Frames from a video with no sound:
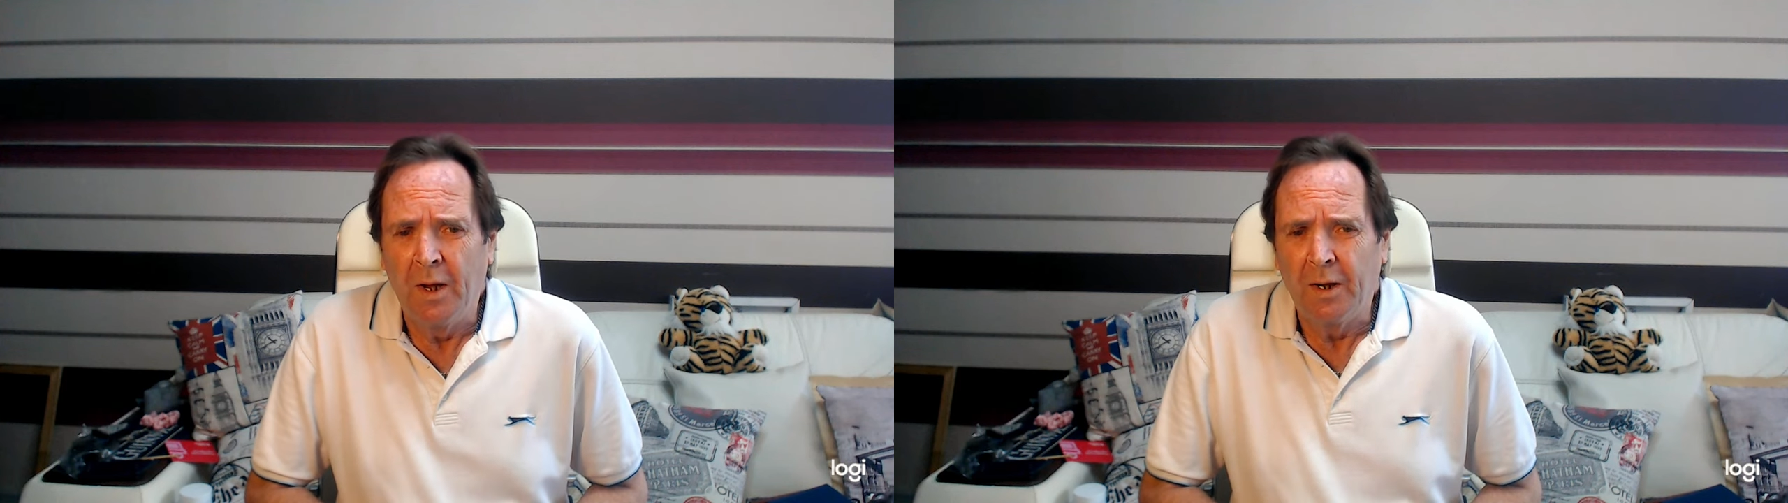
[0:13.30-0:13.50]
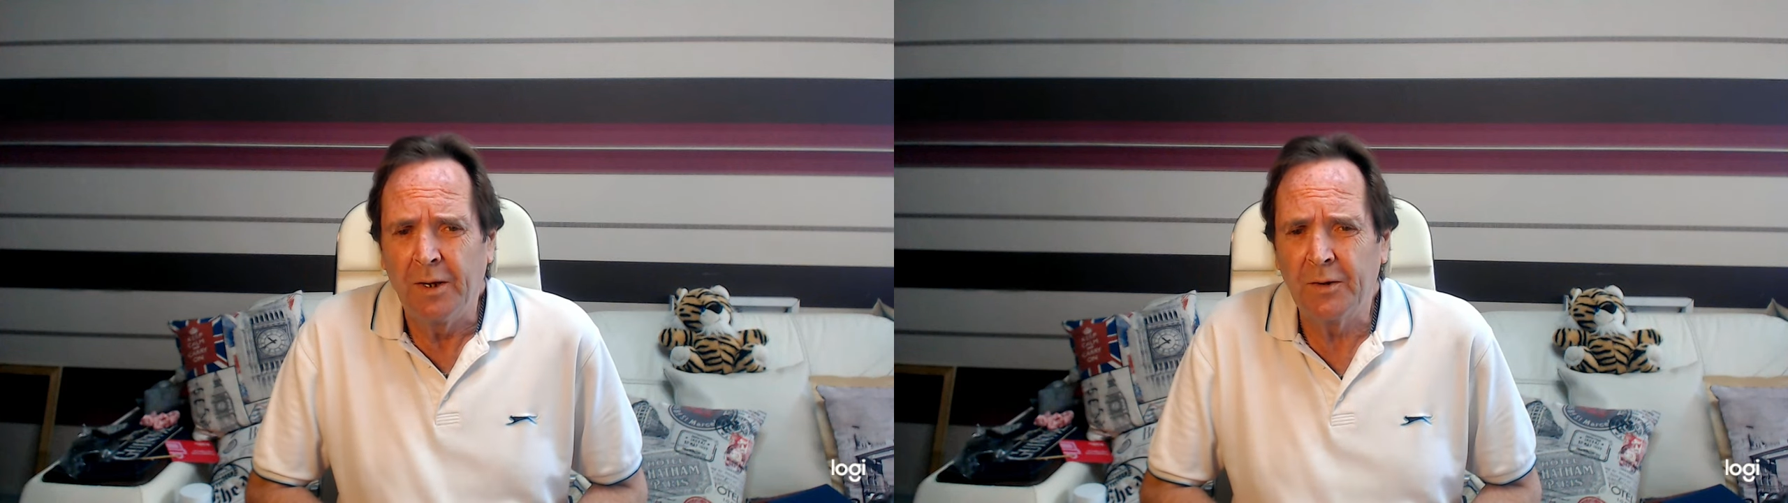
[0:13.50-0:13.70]

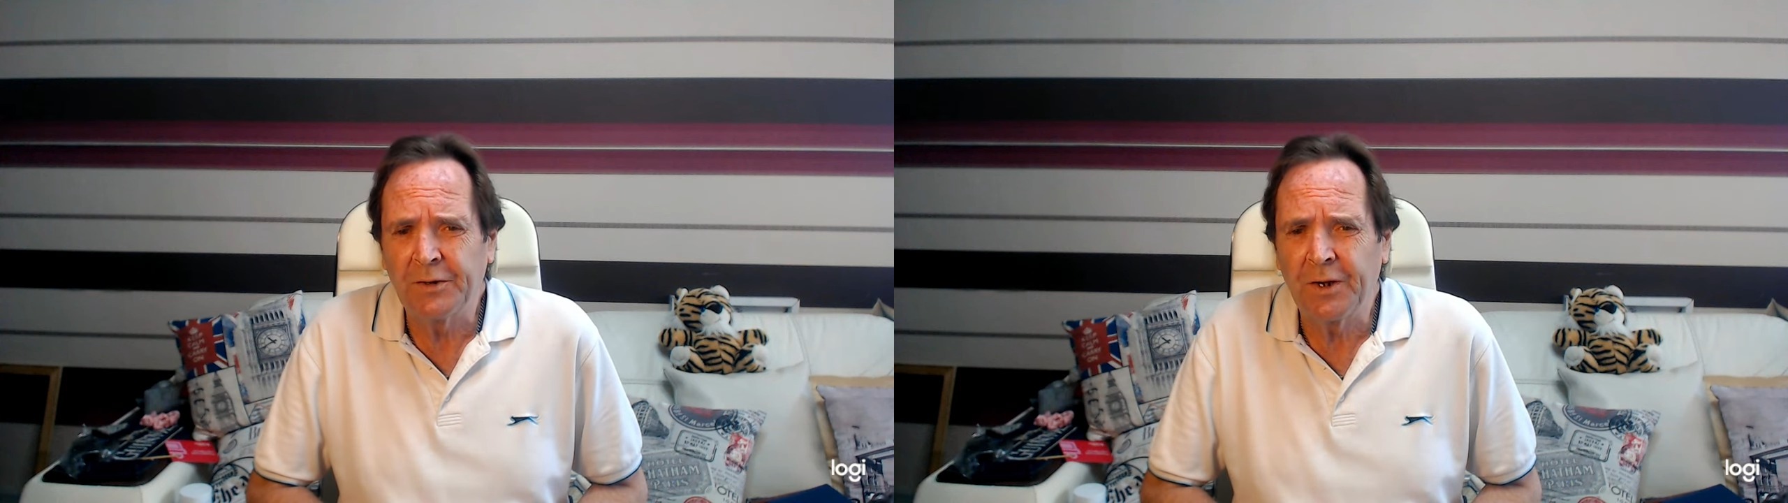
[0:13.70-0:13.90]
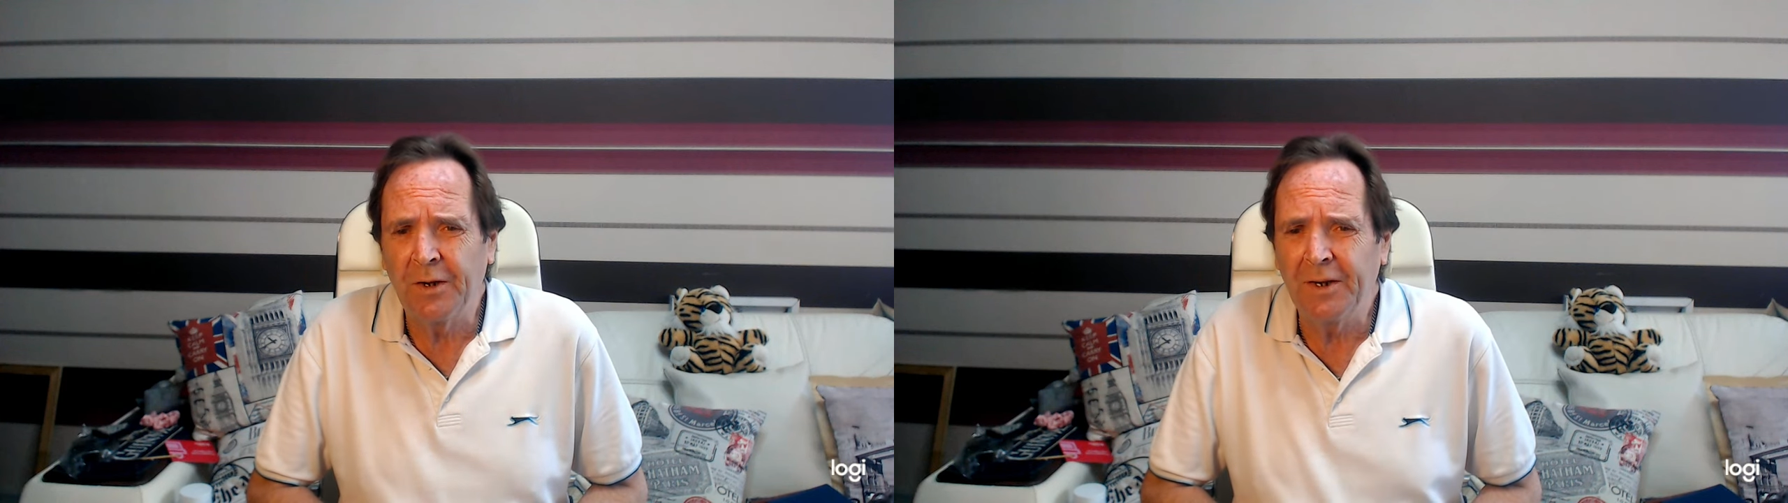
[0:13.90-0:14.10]
Now, it's
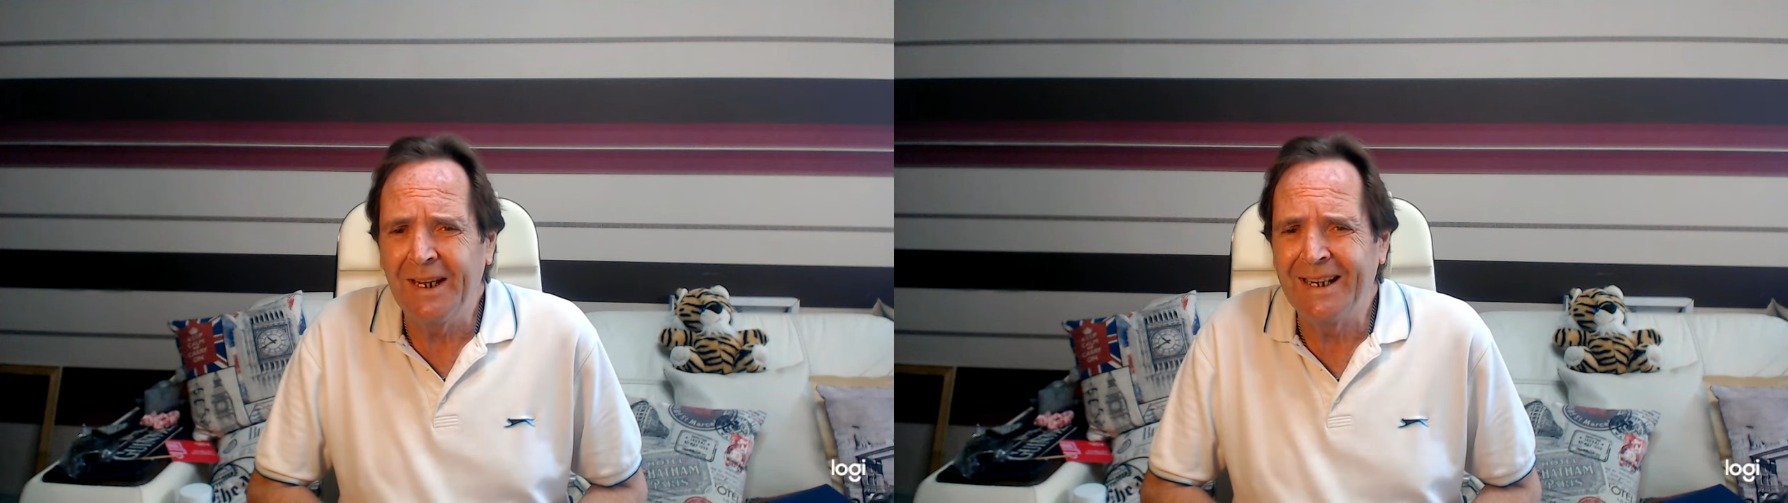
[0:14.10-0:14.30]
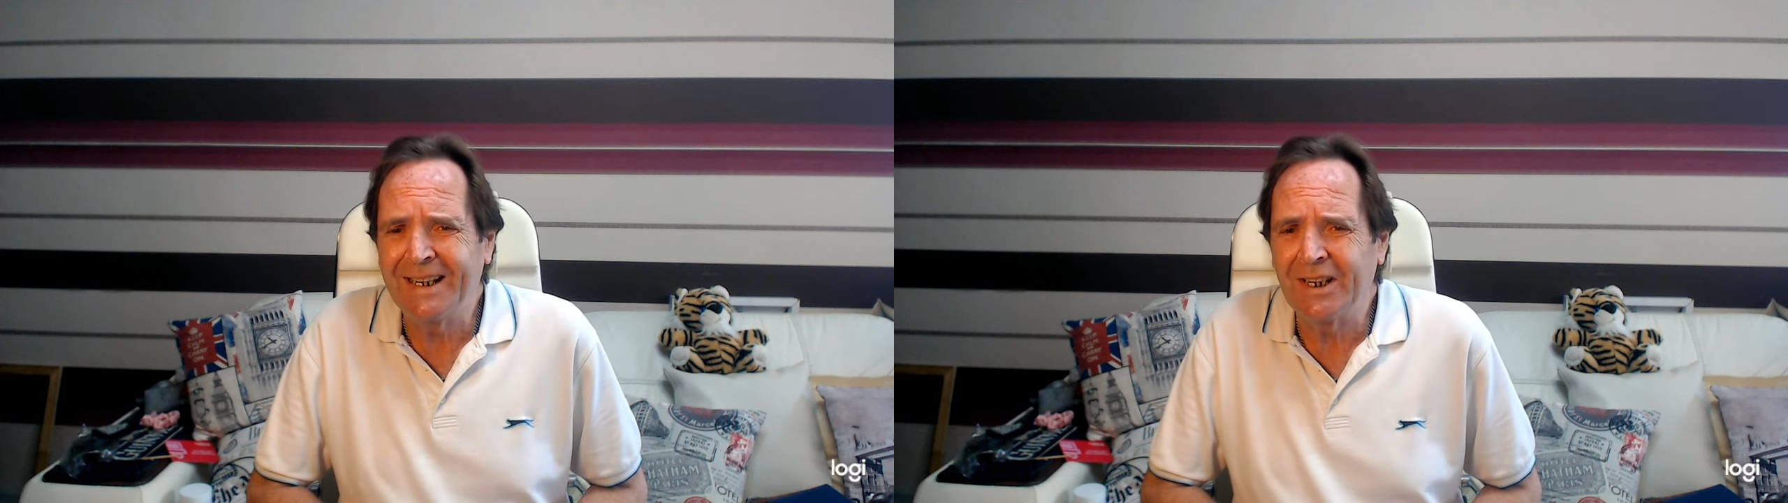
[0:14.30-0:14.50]
currently
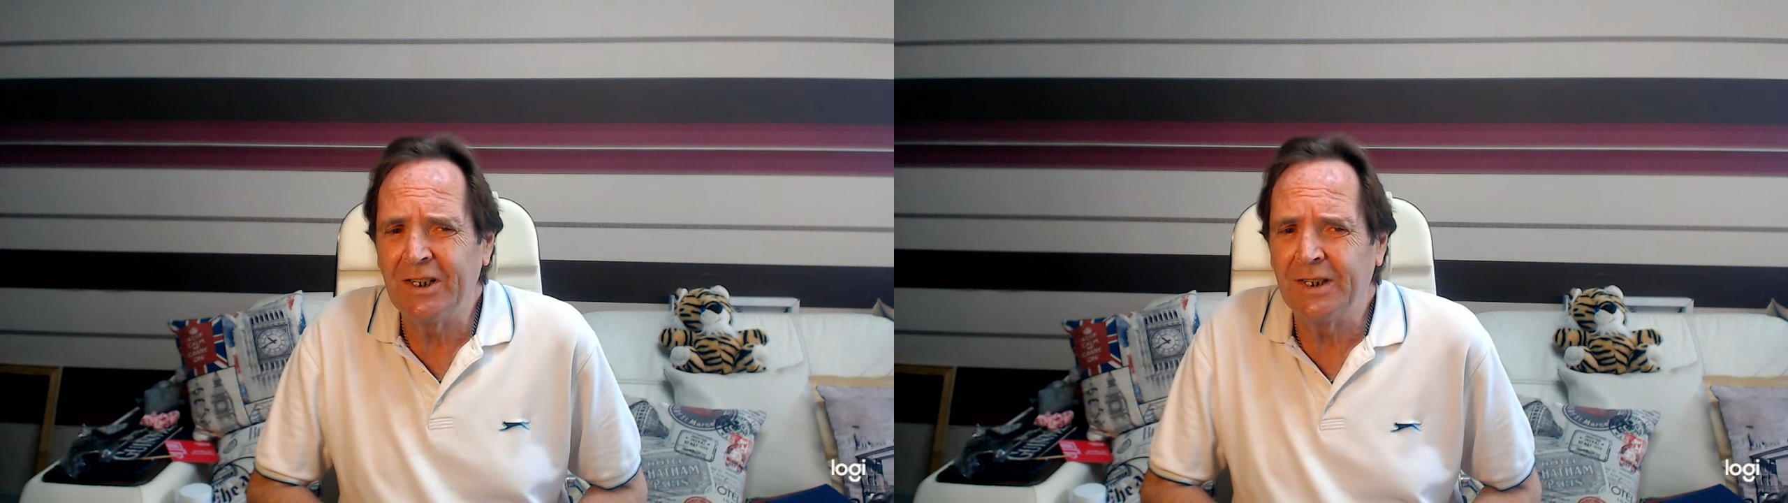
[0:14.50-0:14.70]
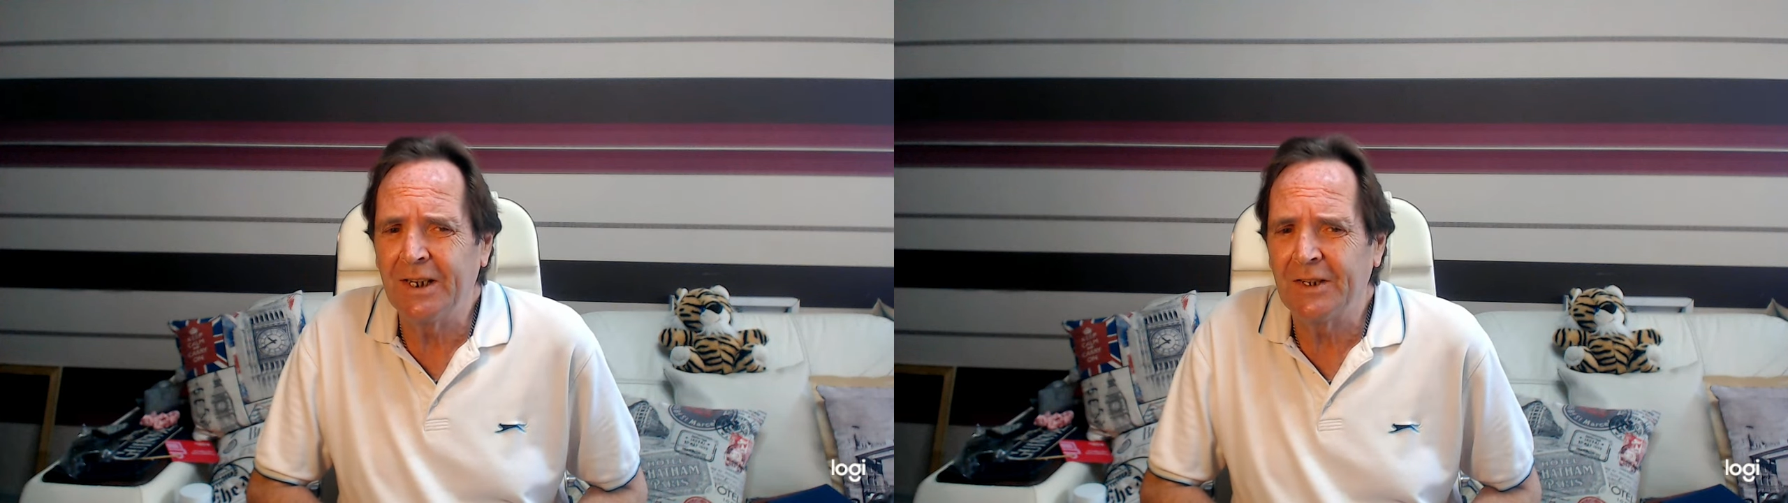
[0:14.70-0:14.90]
increasing